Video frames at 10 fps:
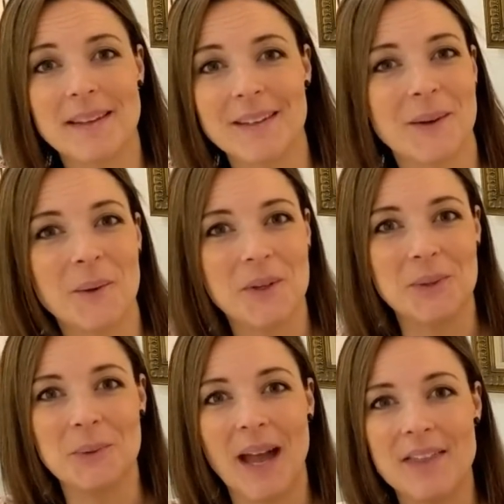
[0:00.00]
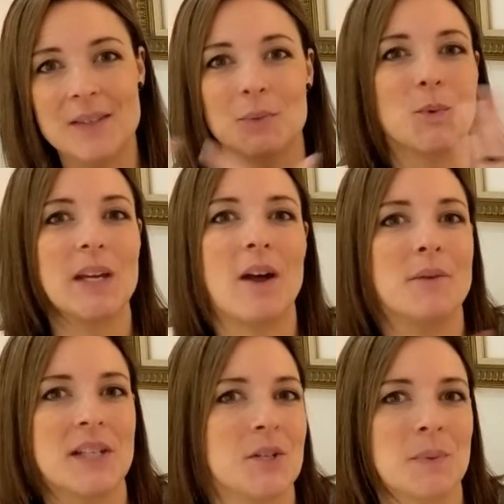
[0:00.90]
you had this great
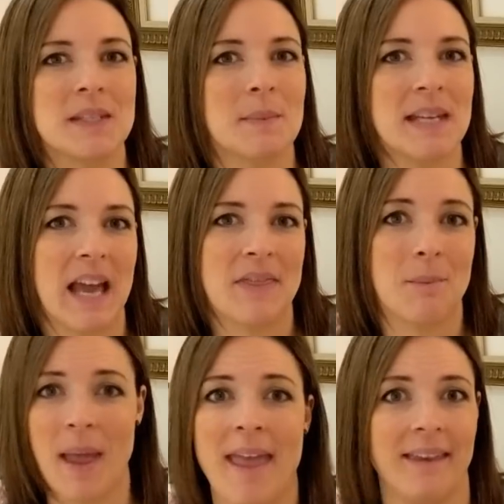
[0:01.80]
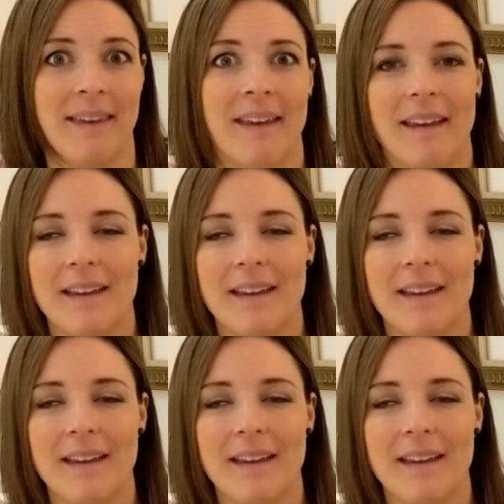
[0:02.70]
conversation with somebody at the bank.